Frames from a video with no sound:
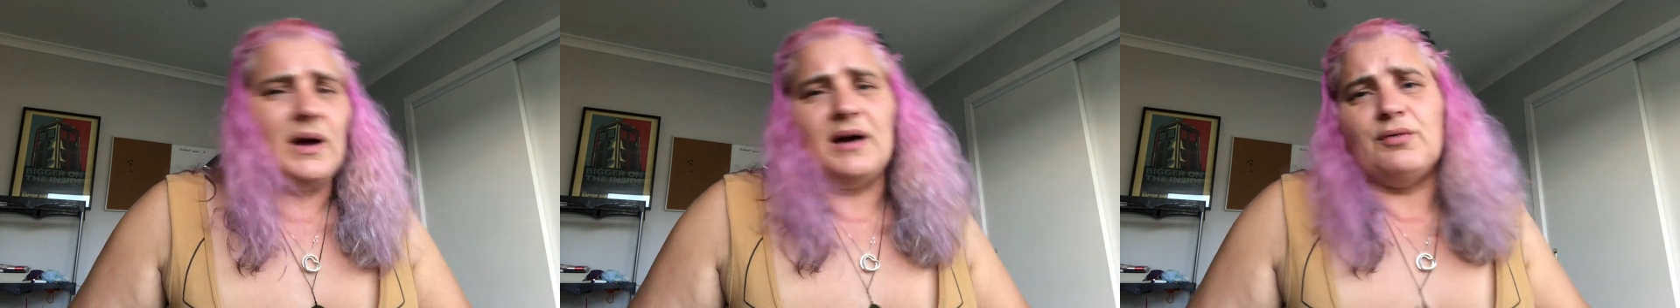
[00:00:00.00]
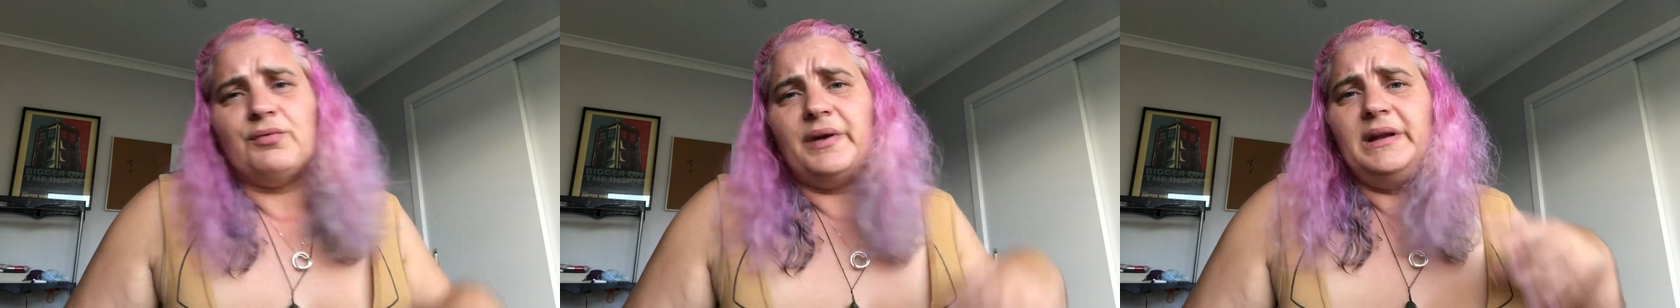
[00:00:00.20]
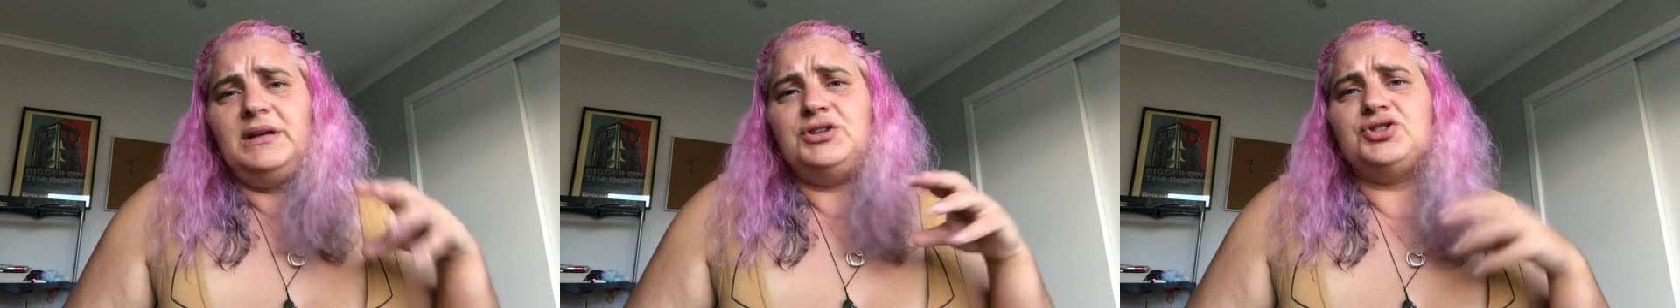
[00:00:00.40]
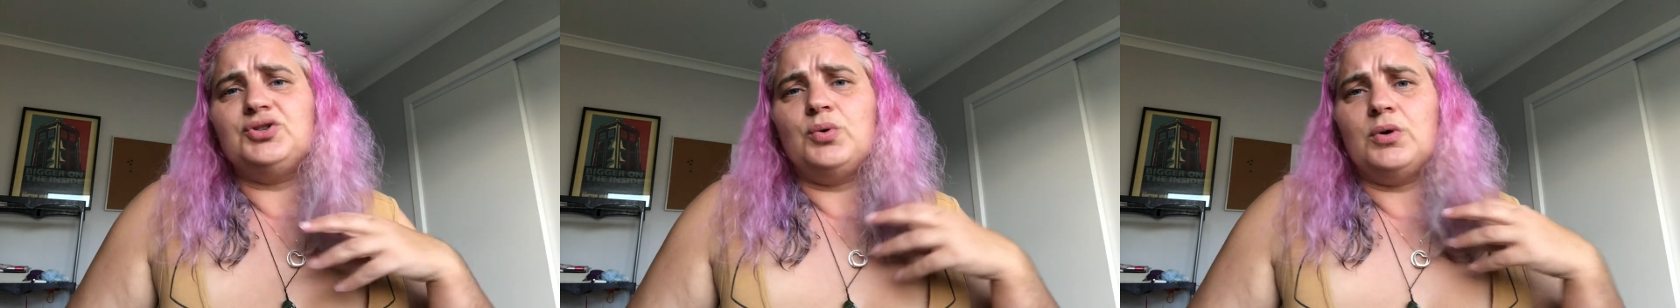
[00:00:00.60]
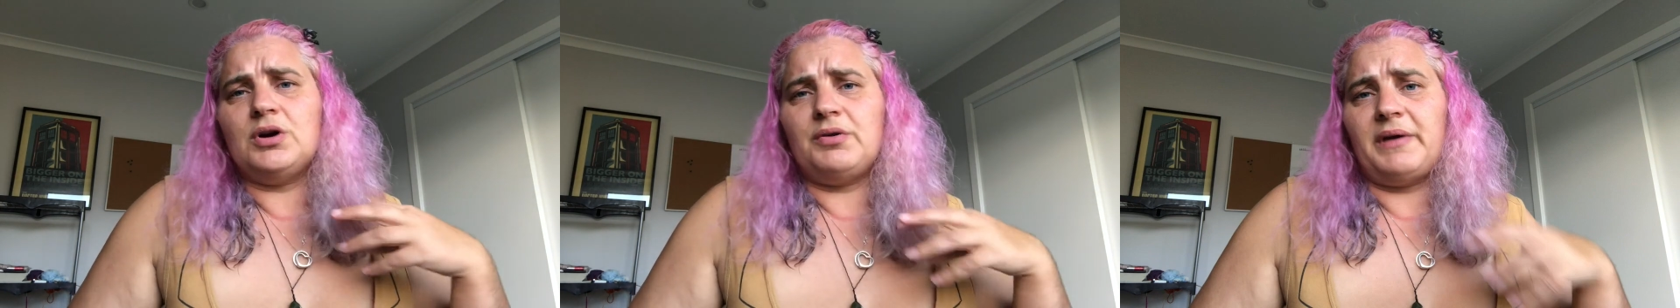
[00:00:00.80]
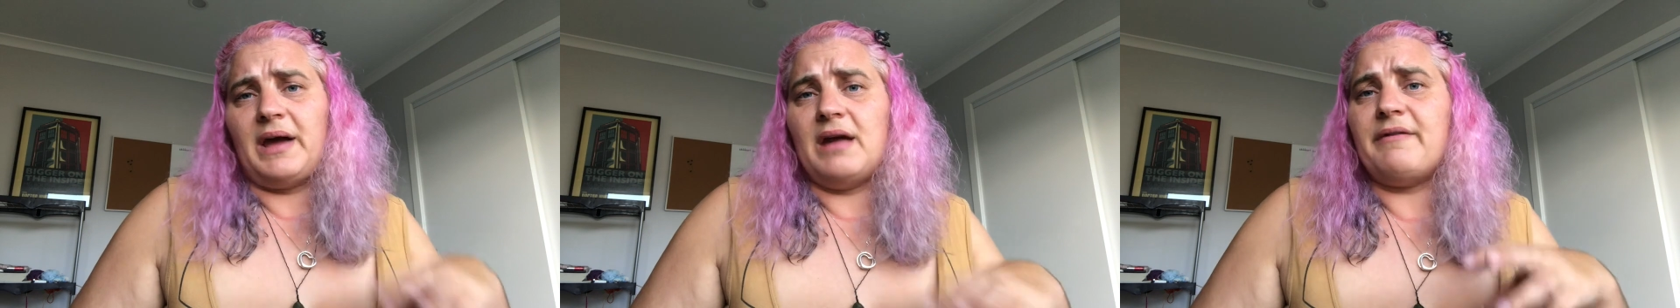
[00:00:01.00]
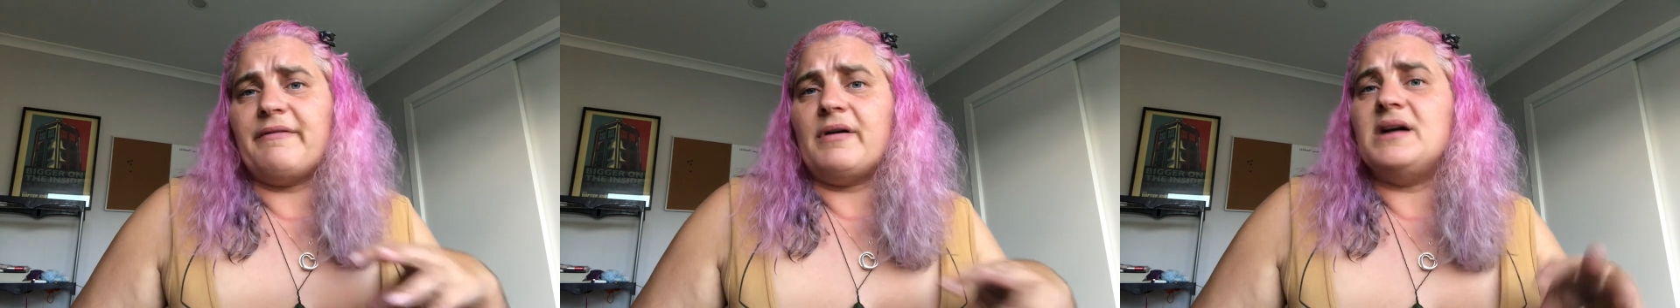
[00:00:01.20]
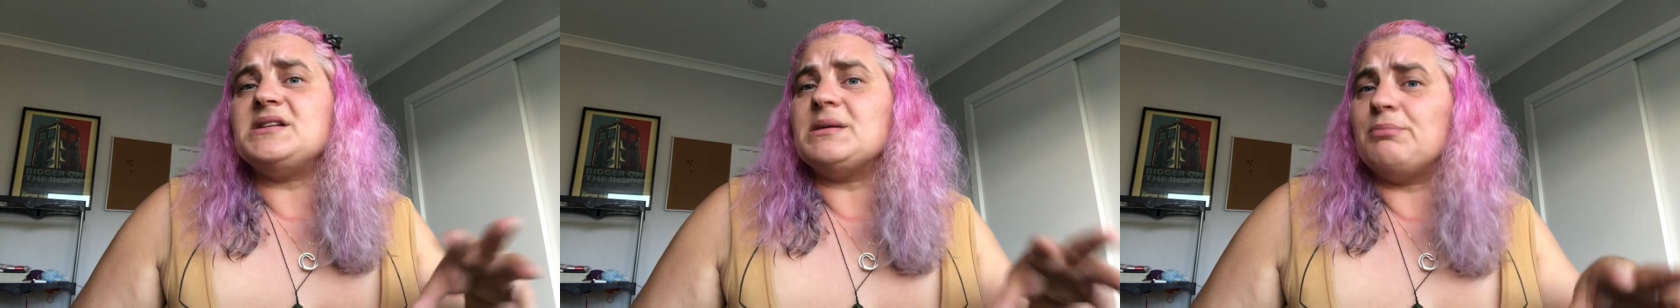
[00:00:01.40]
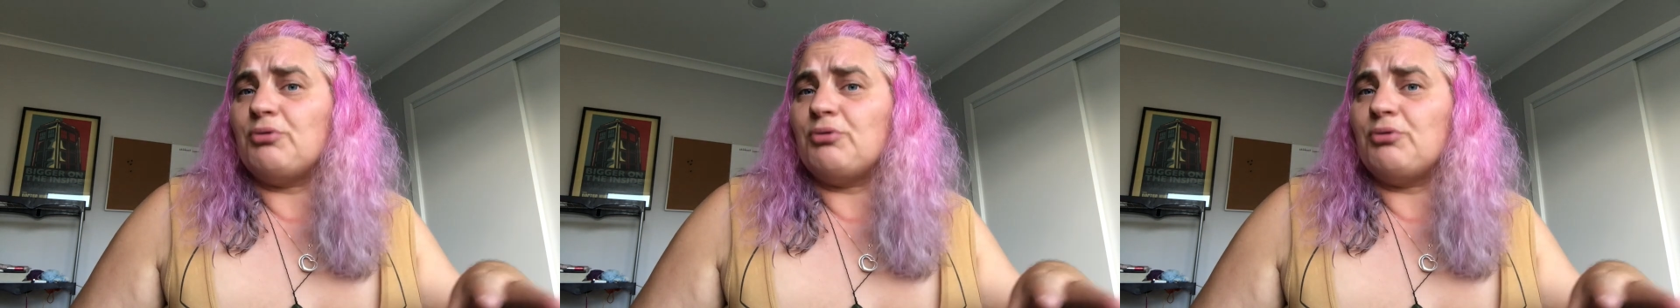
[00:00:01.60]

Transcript: a really short creative writing